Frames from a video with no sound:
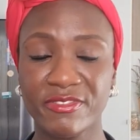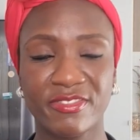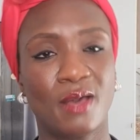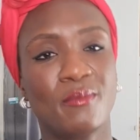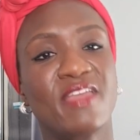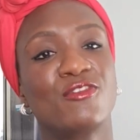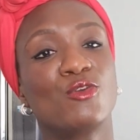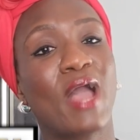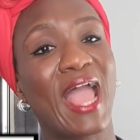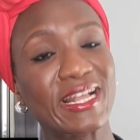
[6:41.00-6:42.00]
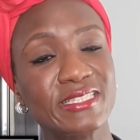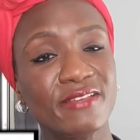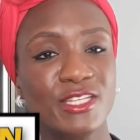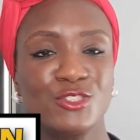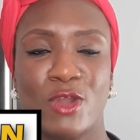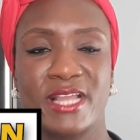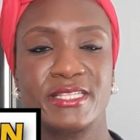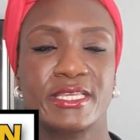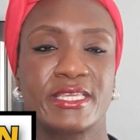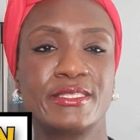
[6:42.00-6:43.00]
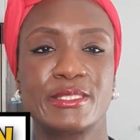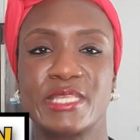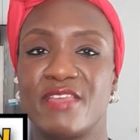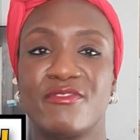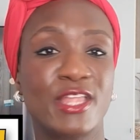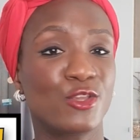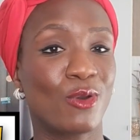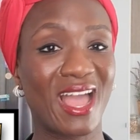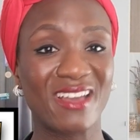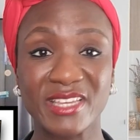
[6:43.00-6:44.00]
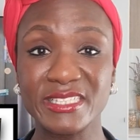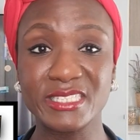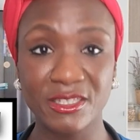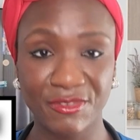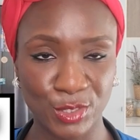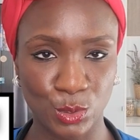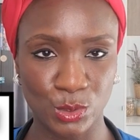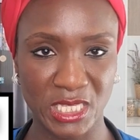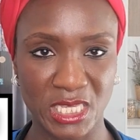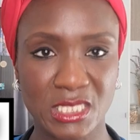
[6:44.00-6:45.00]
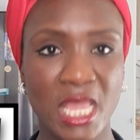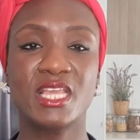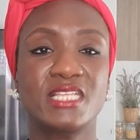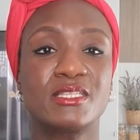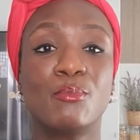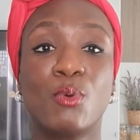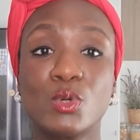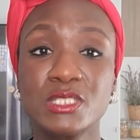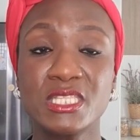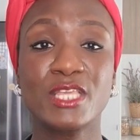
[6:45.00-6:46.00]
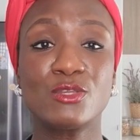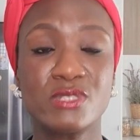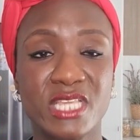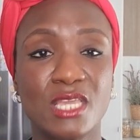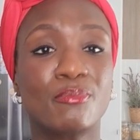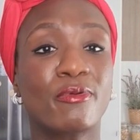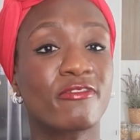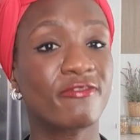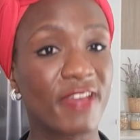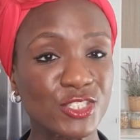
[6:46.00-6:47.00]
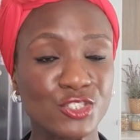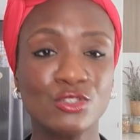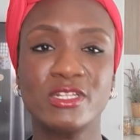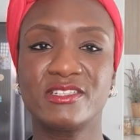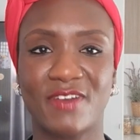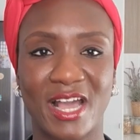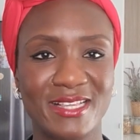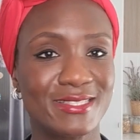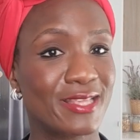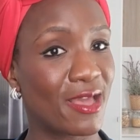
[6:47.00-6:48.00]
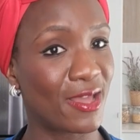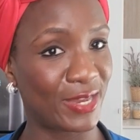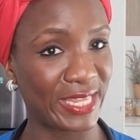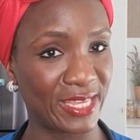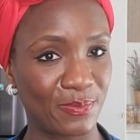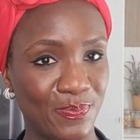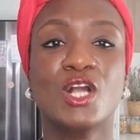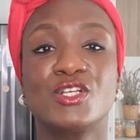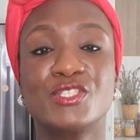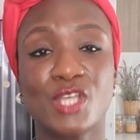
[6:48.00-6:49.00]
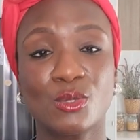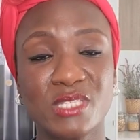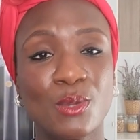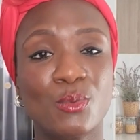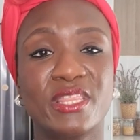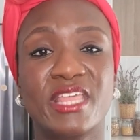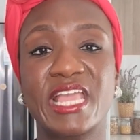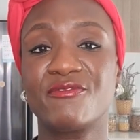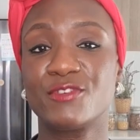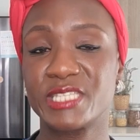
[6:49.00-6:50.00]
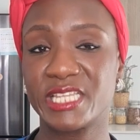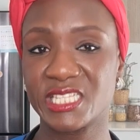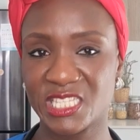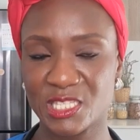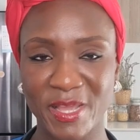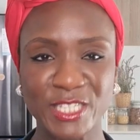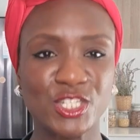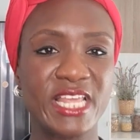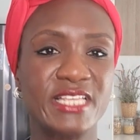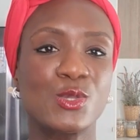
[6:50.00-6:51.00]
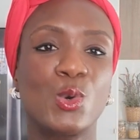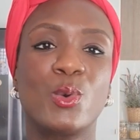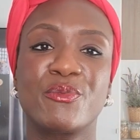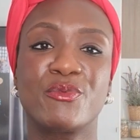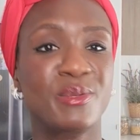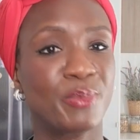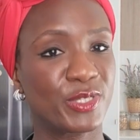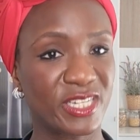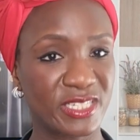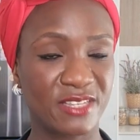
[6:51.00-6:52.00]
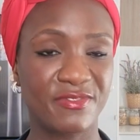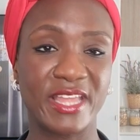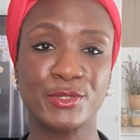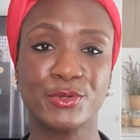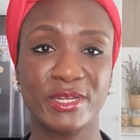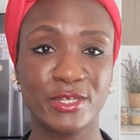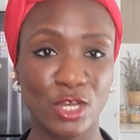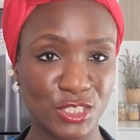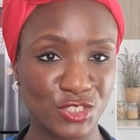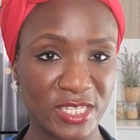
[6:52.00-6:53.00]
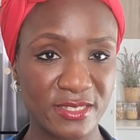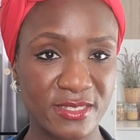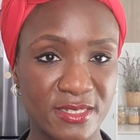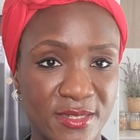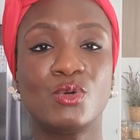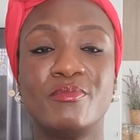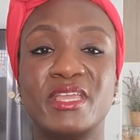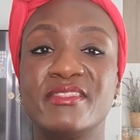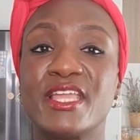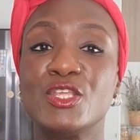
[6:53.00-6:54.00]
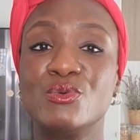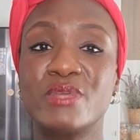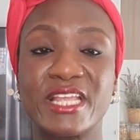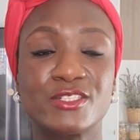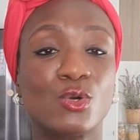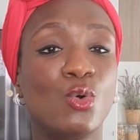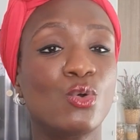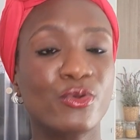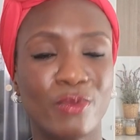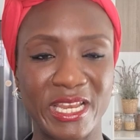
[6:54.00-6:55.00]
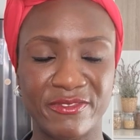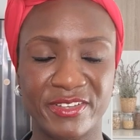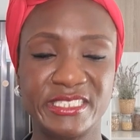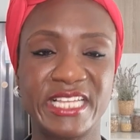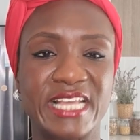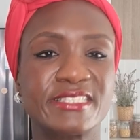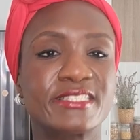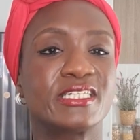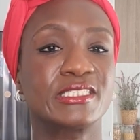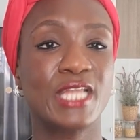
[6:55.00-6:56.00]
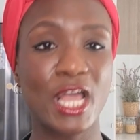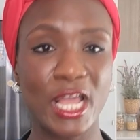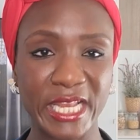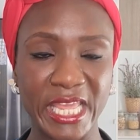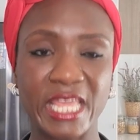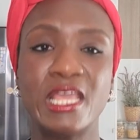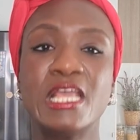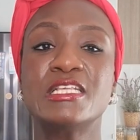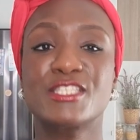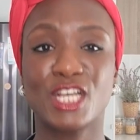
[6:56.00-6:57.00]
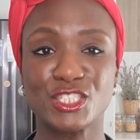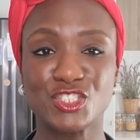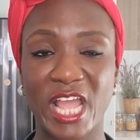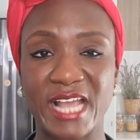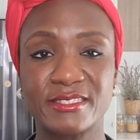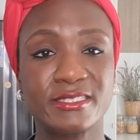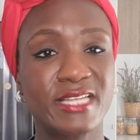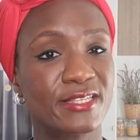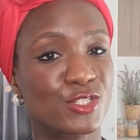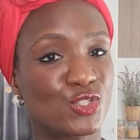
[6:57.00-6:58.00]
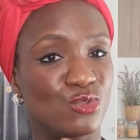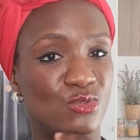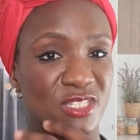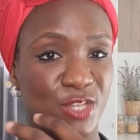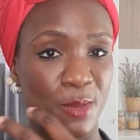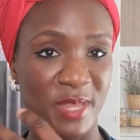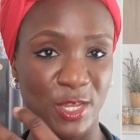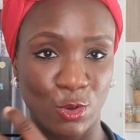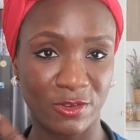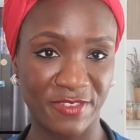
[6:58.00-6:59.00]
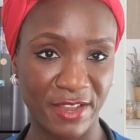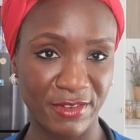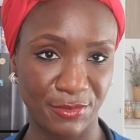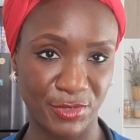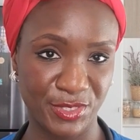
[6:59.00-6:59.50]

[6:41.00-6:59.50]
of thumb, if you're actively trying to conceive and you're having difficulties, it's important that you seek professional advice early. Consulting with a fertility specialist or a reproductive endocrinologist will mean that you get all the relevant tests done early, such as tests to determine your ovarian